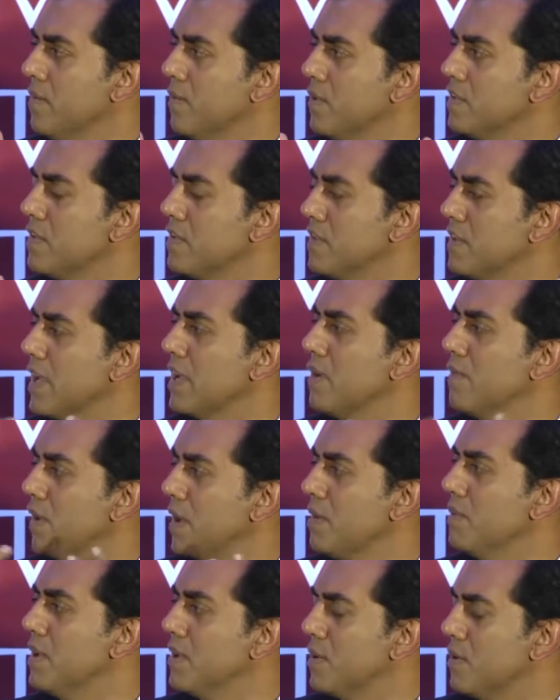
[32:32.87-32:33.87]
Versus taking
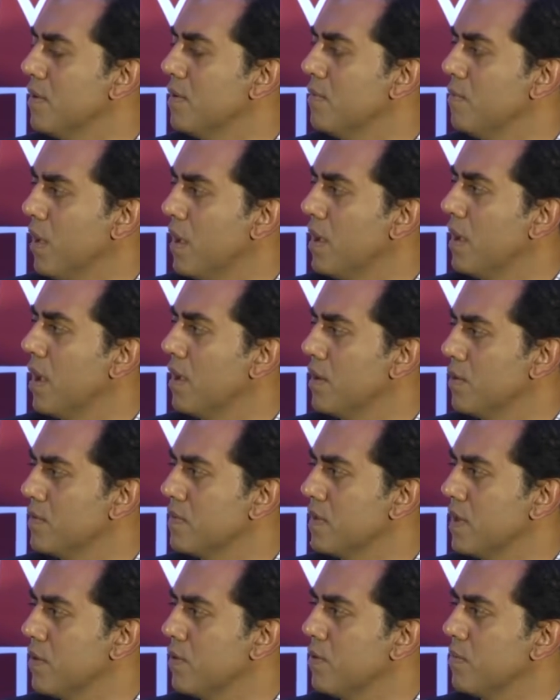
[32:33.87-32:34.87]
1 minute, 1 hour to
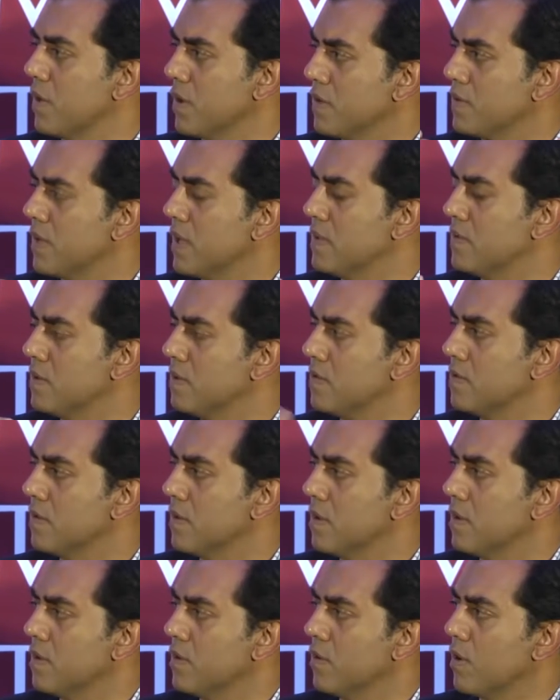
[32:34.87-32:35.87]
say no, because that's just
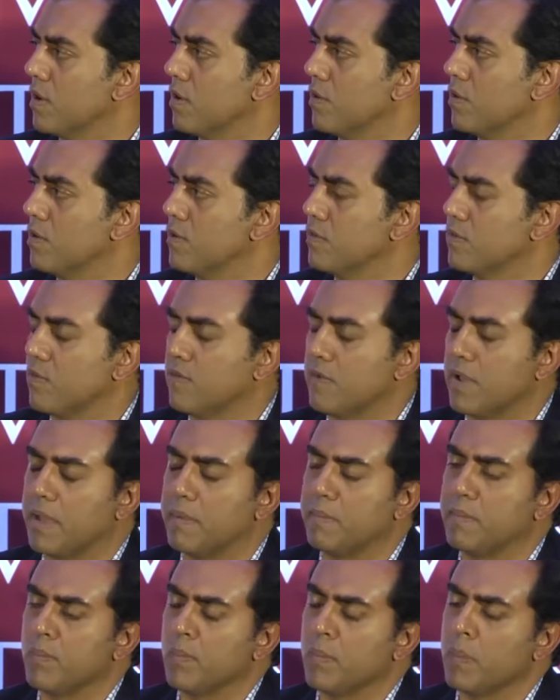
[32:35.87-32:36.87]
not a good use of
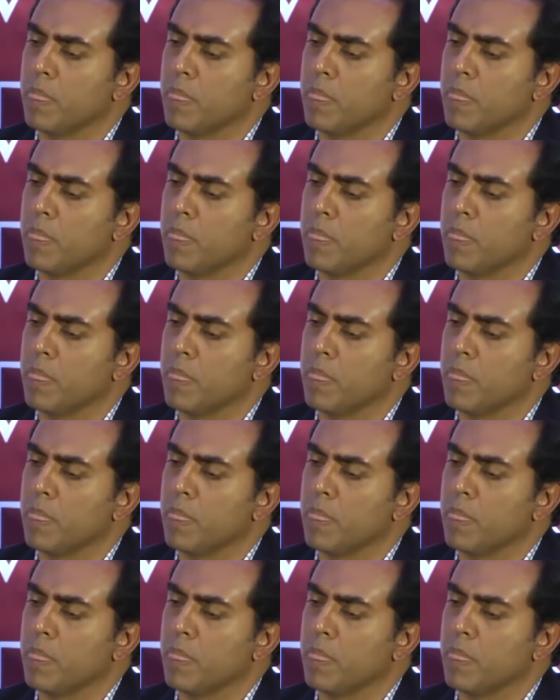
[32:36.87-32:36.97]
time.